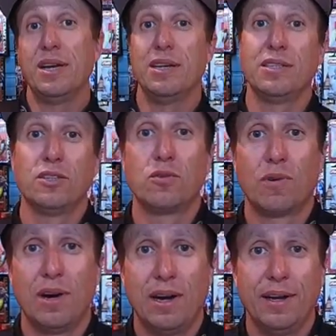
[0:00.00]
because this
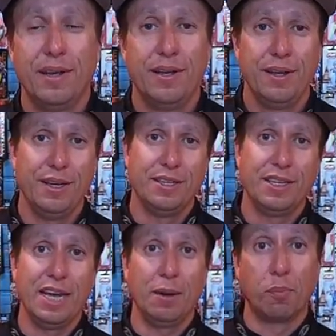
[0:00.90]
rod
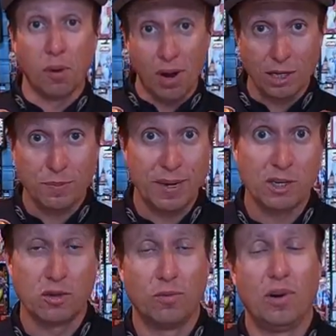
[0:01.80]
is a broad
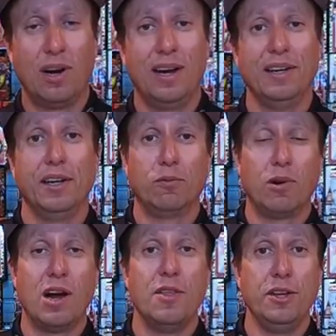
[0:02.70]
spectrum rod and a
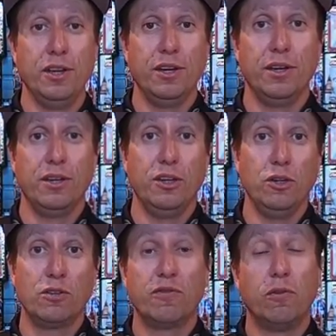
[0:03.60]
rod that you can
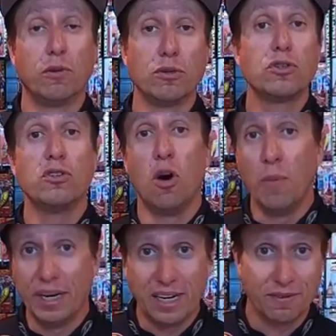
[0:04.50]
use for
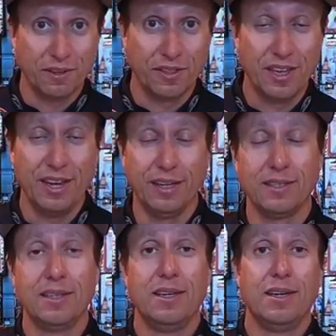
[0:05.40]
so many different
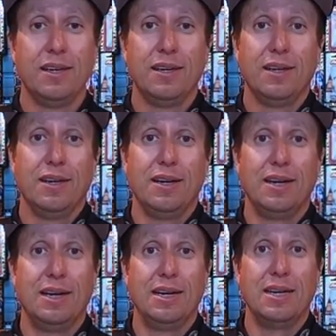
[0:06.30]
things,
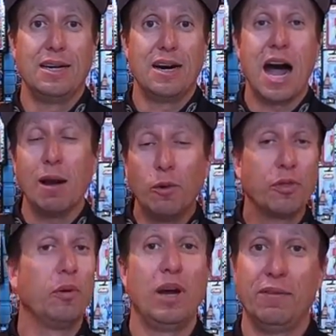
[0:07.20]
I will
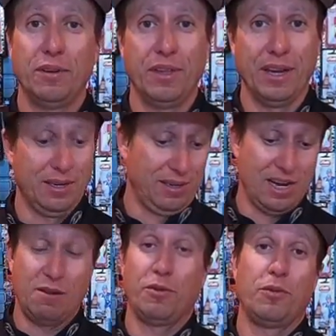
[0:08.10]
throw everything.
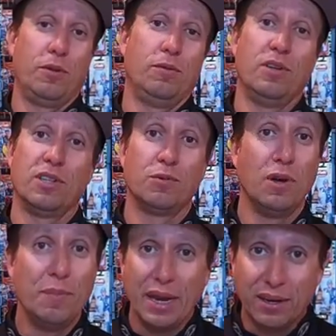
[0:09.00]
I will throw a
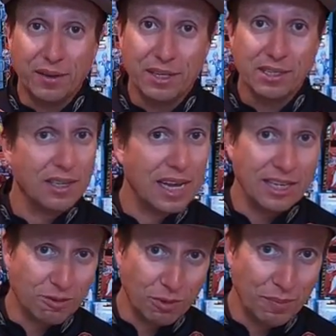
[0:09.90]
swim bait on this, a
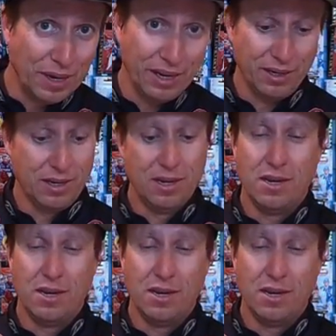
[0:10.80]
light swim bait.